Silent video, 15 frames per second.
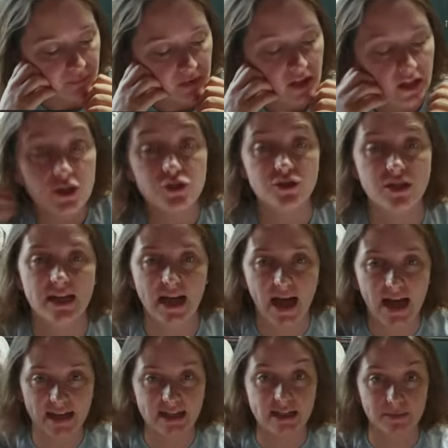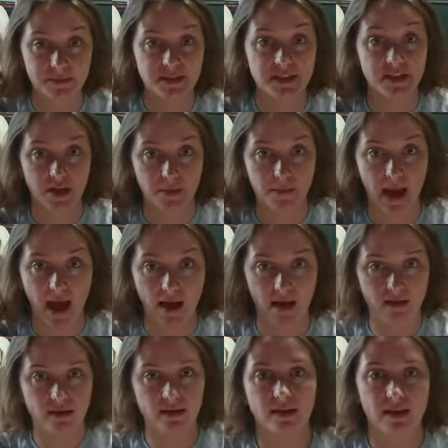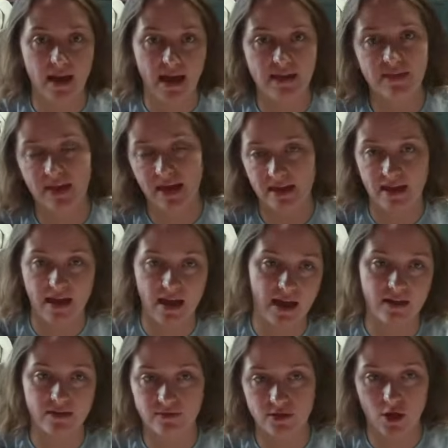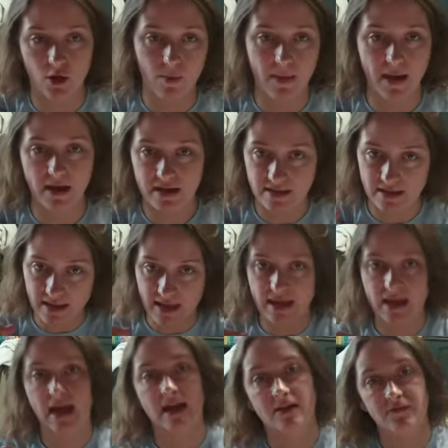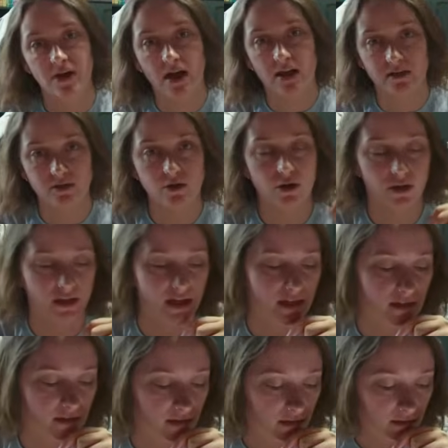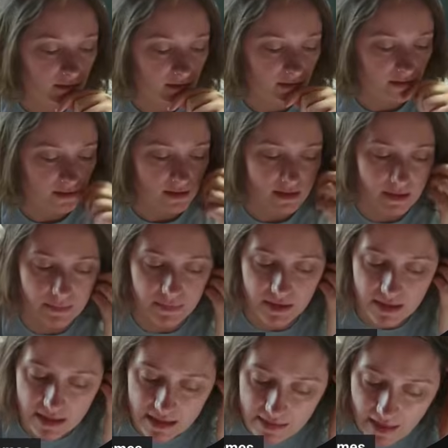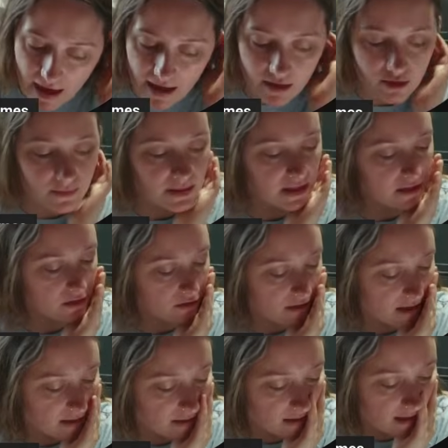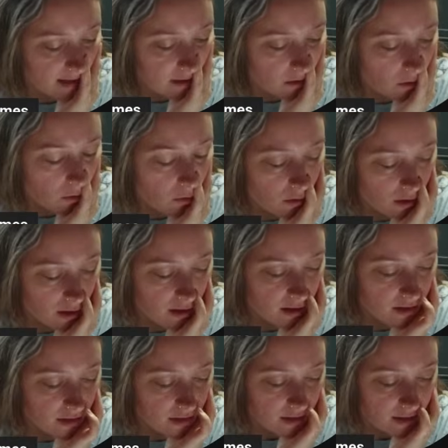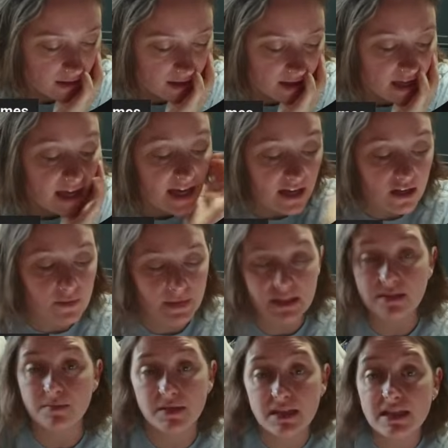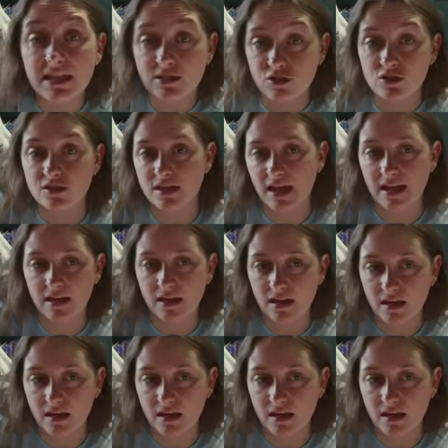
so that it kind of clips to their back, and they can kind of go about it, and they kind of unhook it. Something like that could be interesting, or it could be something that just like